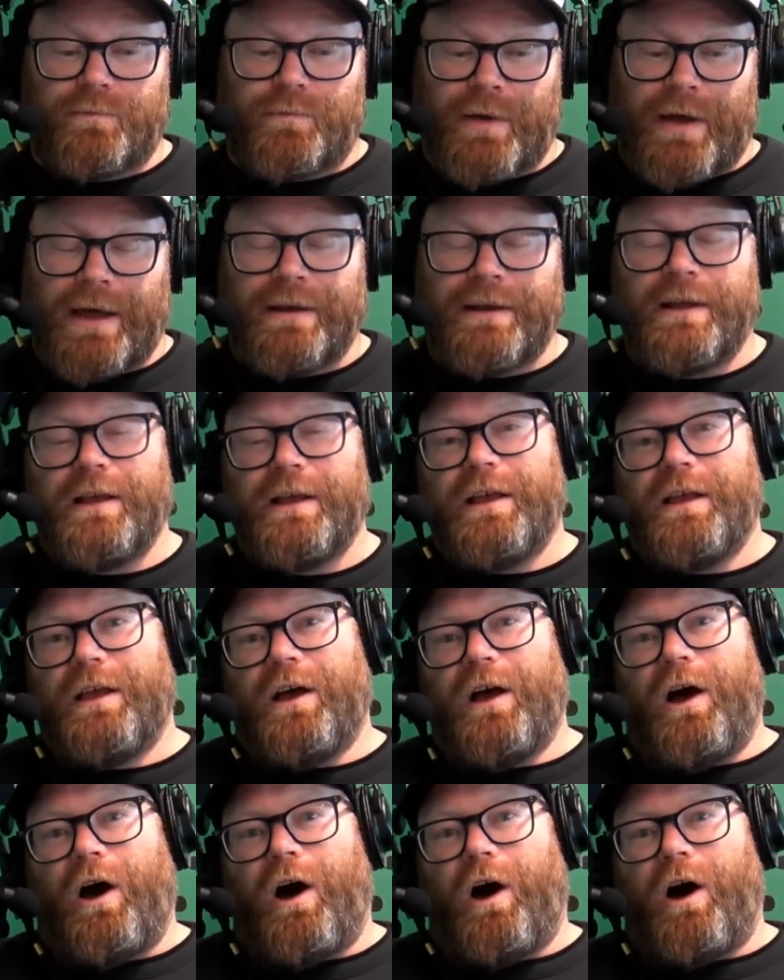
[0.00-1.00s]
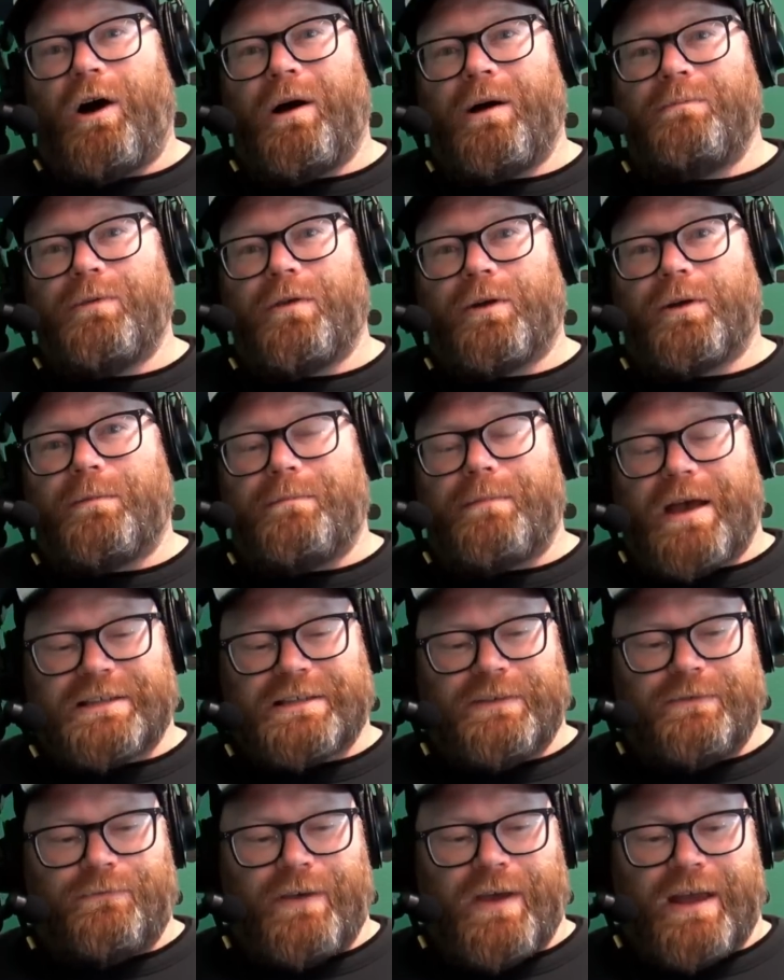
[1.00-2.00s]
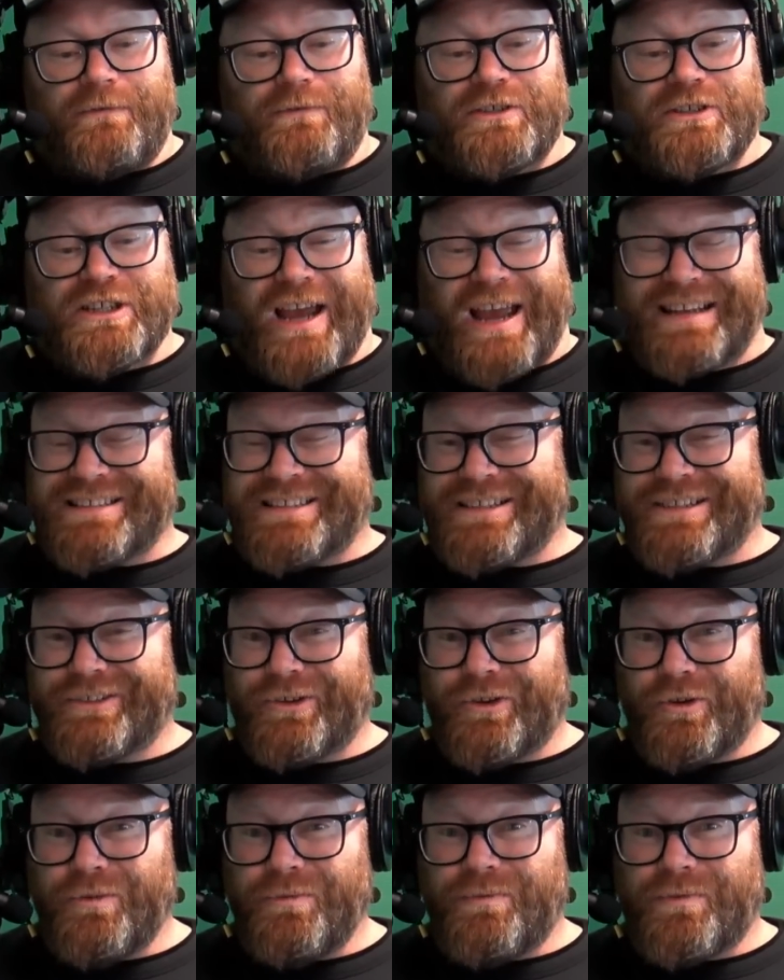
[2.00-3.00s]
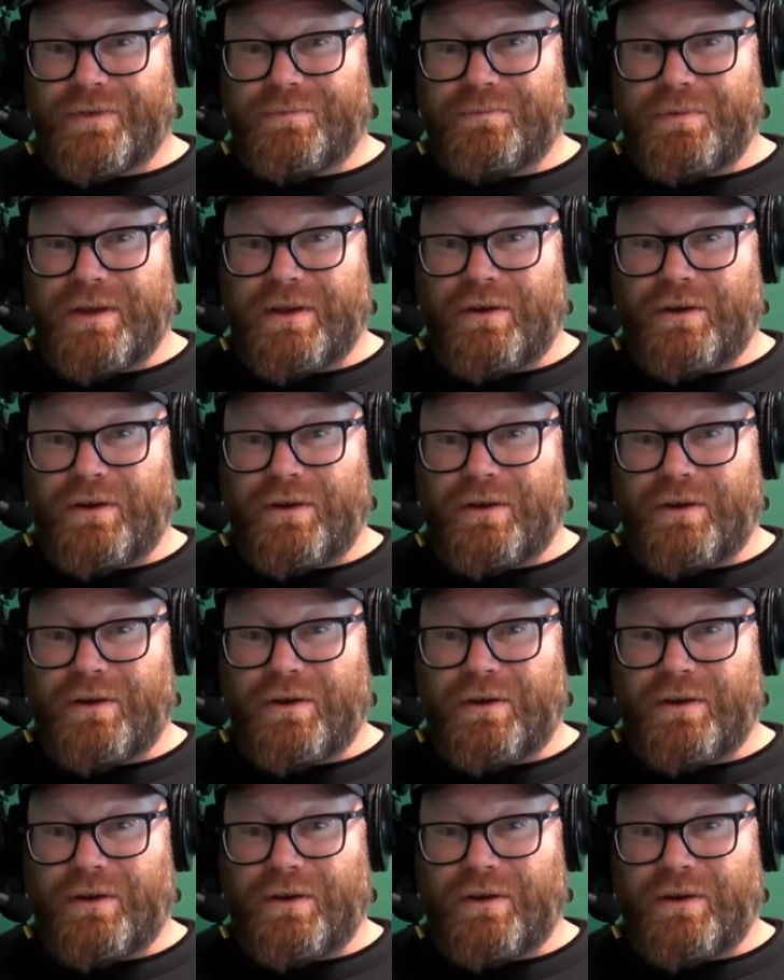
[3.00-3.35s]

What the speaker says: But I'm not a massive fan of chasing loops